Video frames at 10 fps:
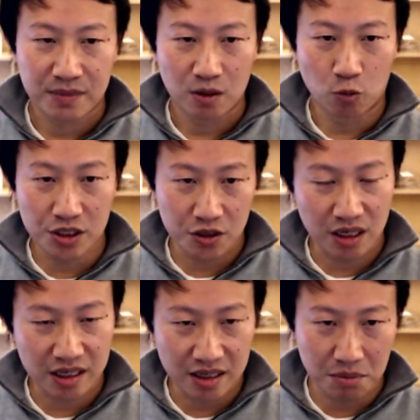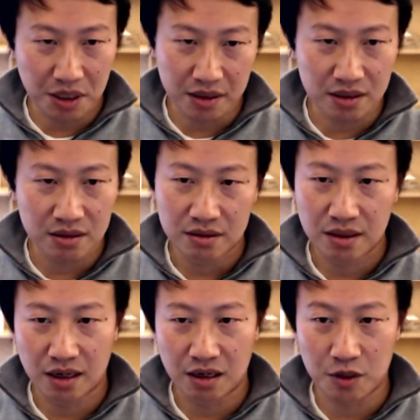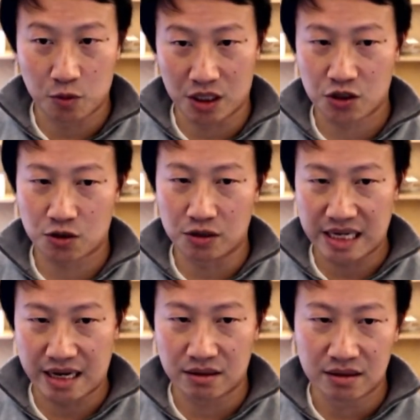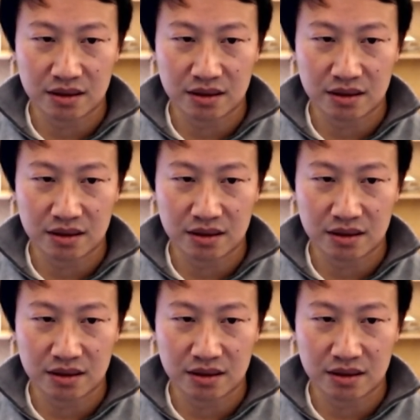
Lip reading: Once you click on the button, you want to scroll down,